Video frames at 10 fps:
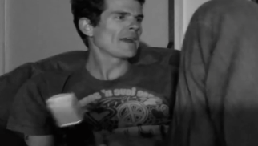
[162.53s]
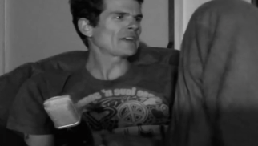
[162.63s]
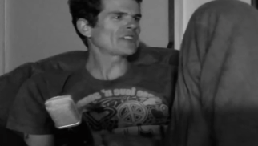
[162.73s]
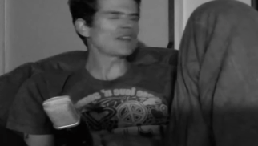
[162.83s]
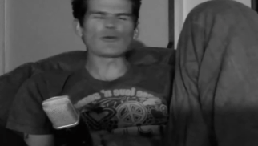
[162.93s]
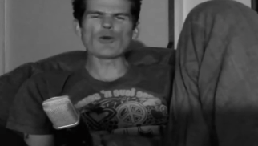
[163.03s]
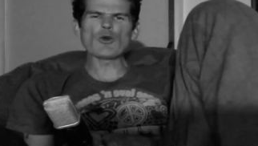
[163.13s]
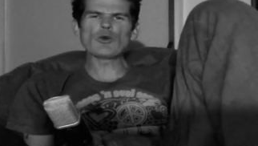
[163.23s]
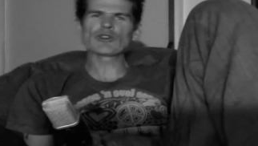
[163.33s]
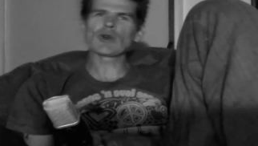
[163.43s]
They see
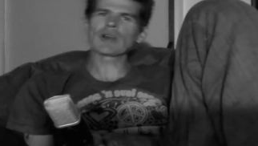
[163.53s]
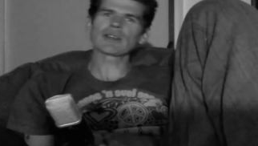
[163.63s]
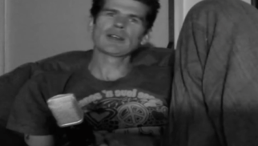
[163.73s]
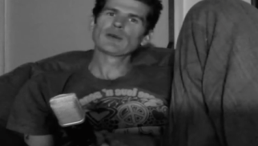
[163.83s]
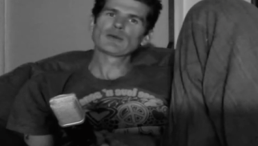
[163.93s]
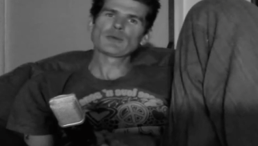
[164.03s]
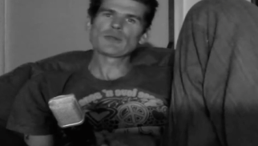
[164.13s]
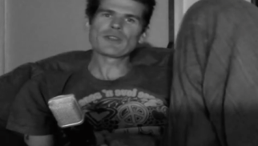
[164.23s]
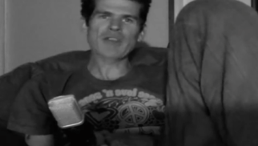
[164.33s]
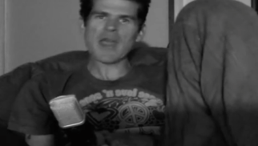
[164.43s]
food as like
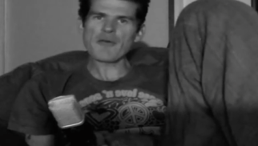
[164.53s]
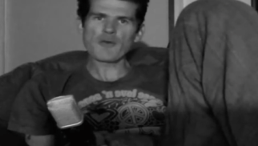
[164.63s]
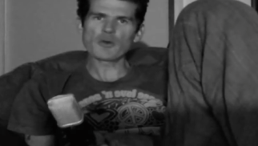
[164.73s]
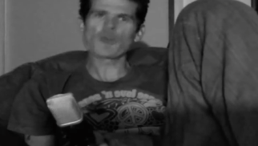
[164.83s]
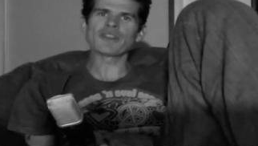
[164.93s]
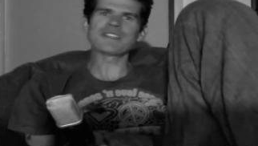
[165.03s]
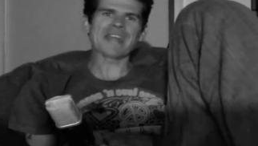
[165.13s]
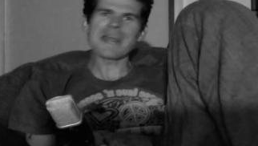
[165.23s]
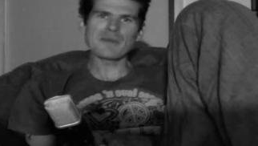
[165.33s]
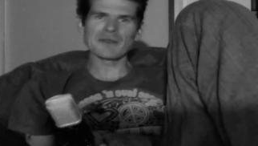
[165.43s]
from the devil or the
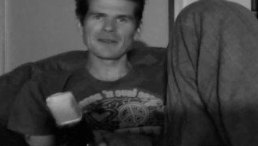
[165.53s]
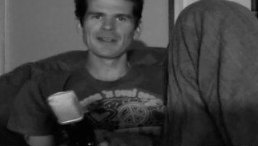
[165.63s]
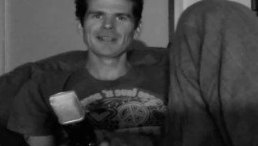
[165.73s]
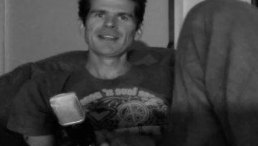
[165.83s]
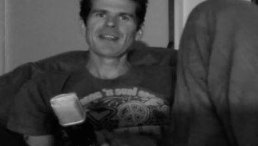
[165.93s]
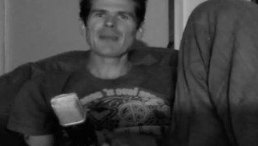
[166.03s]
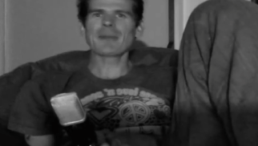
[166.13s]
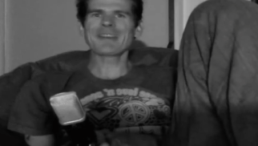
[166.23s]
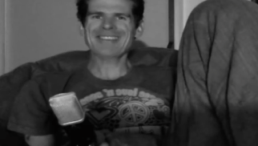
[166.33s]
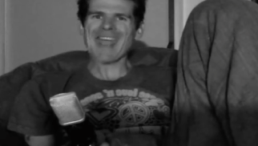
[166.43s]
demon. They're
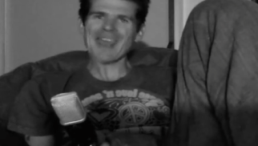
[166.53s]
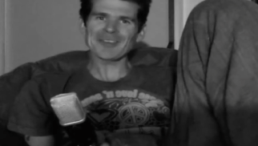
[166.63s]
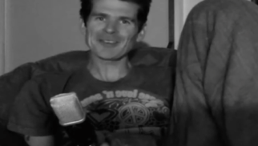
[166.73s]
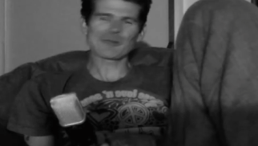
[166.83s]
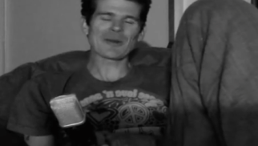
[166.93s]
possessed,